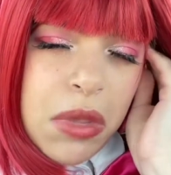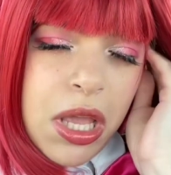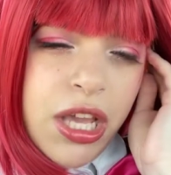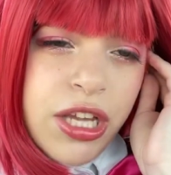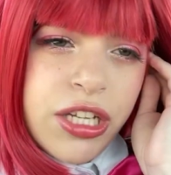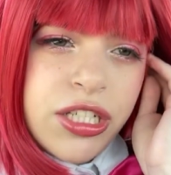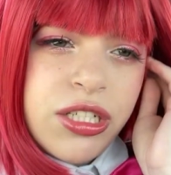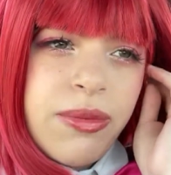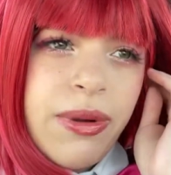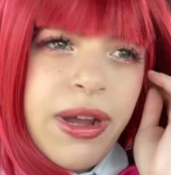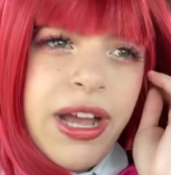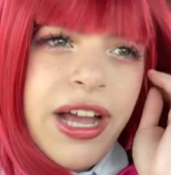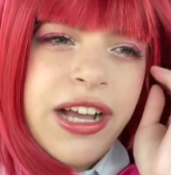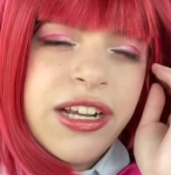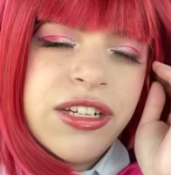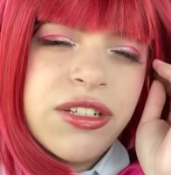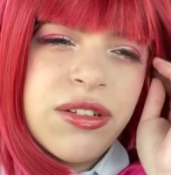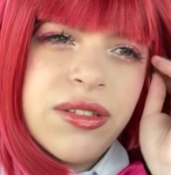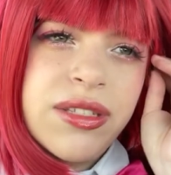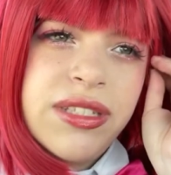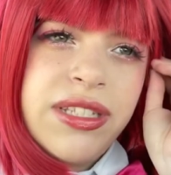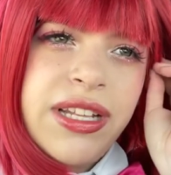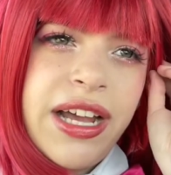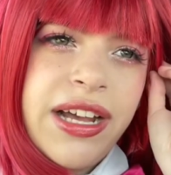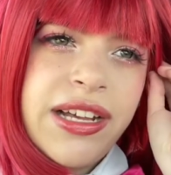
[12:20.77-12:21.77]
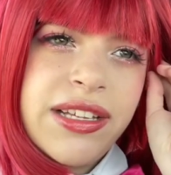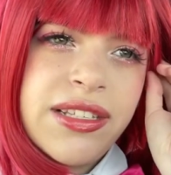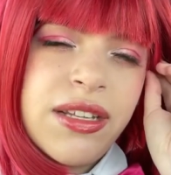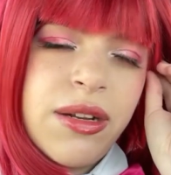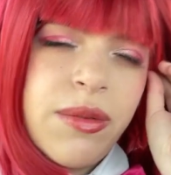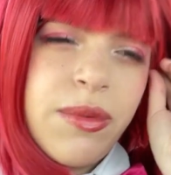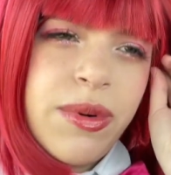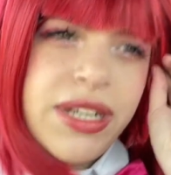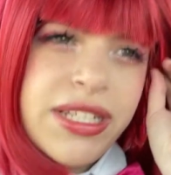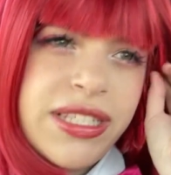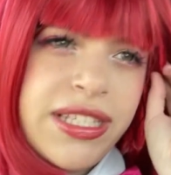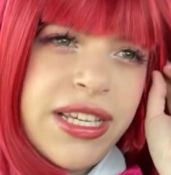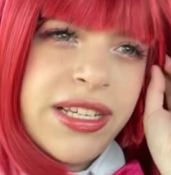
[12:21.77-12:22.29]
She bought actual snacks, and I
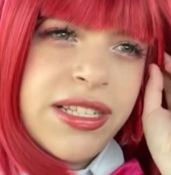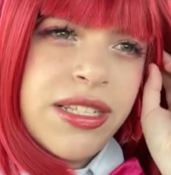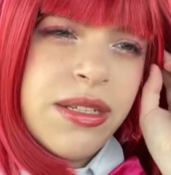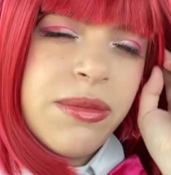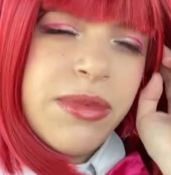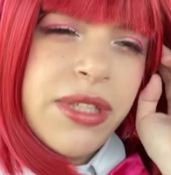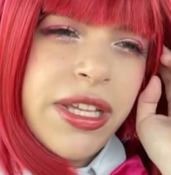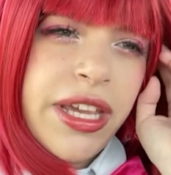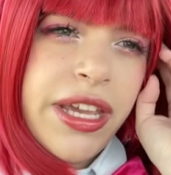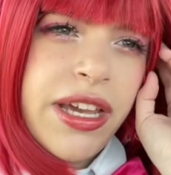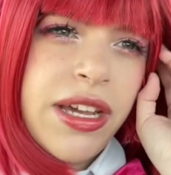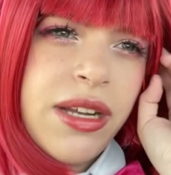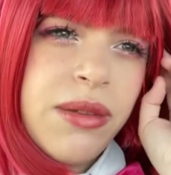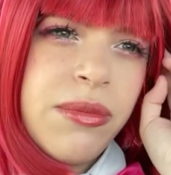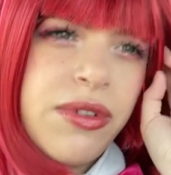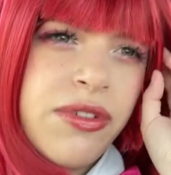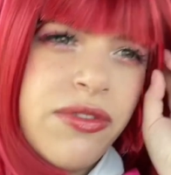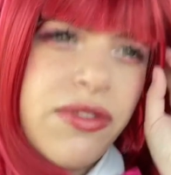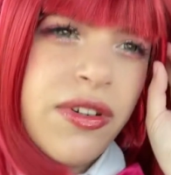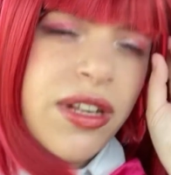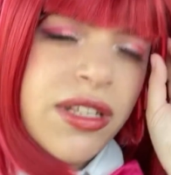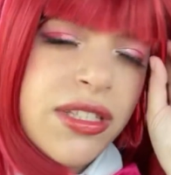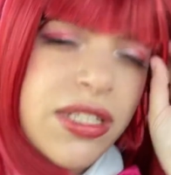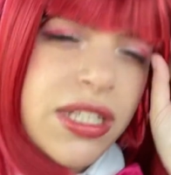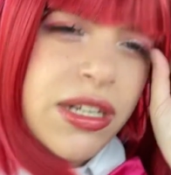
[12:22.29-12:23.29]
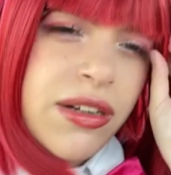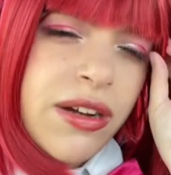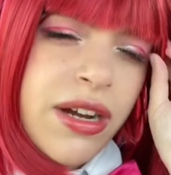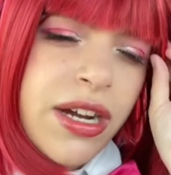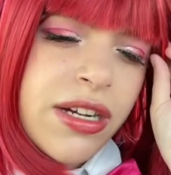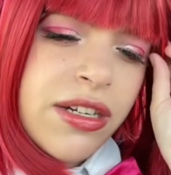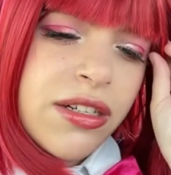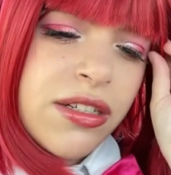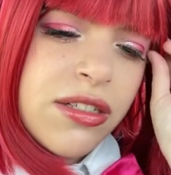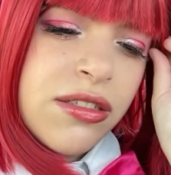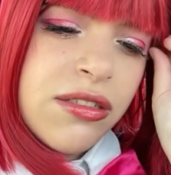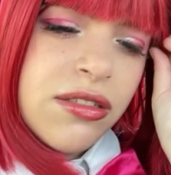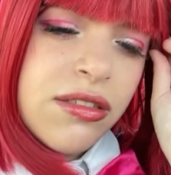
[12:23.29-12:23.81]
want to take some of the animal frosted
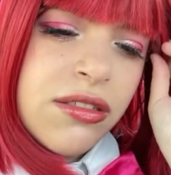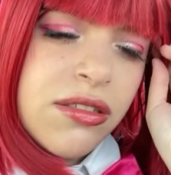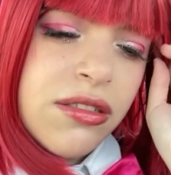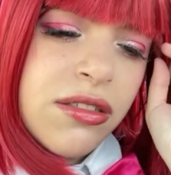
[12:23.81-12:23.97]
crackers.